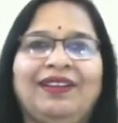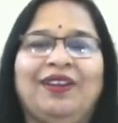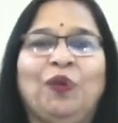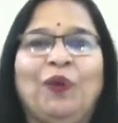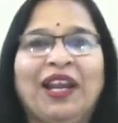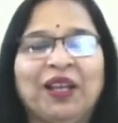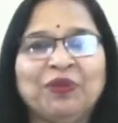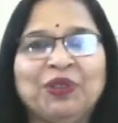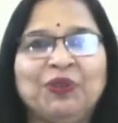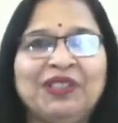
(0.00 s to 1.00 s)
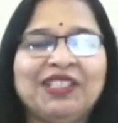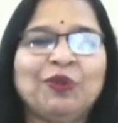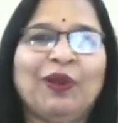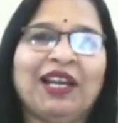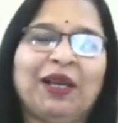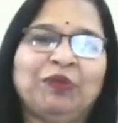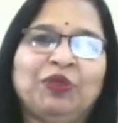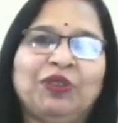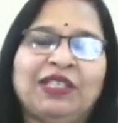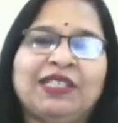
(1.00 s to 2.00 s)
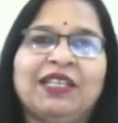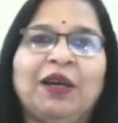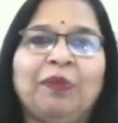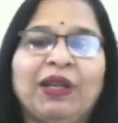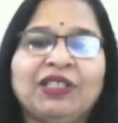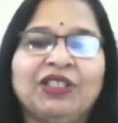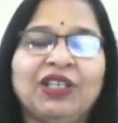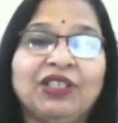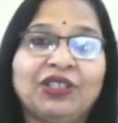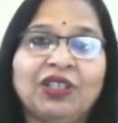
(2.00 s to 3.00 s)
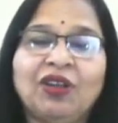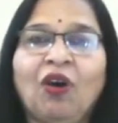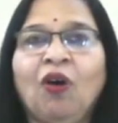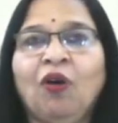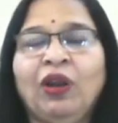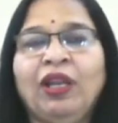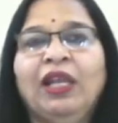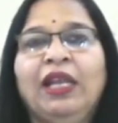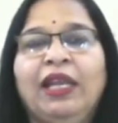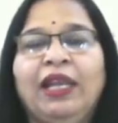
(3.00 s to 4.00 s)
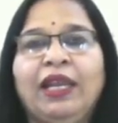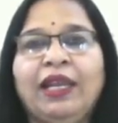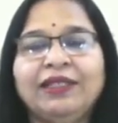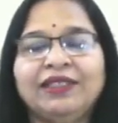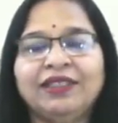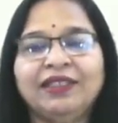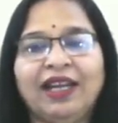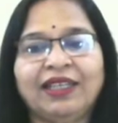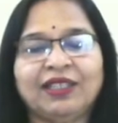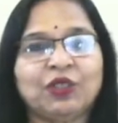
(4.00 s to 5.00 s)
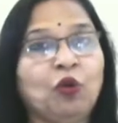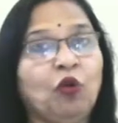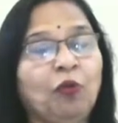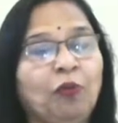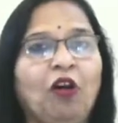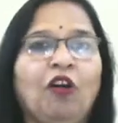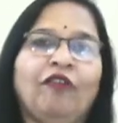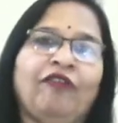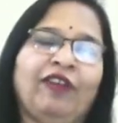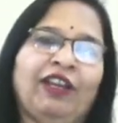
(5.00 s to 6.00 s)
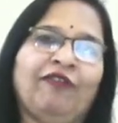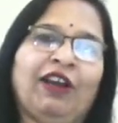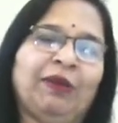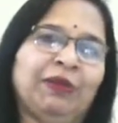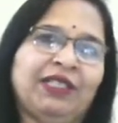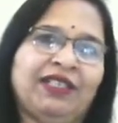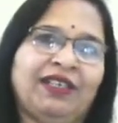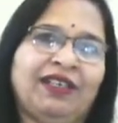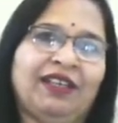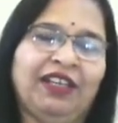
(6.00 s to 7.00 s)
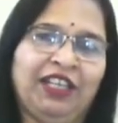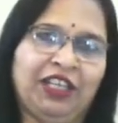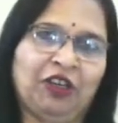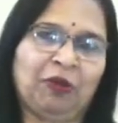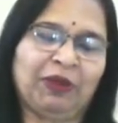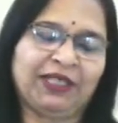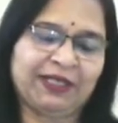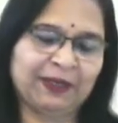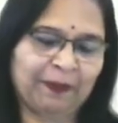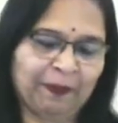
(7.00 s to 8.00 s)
Welcome students, welcome to this presentation on nature and scope of environmental economics.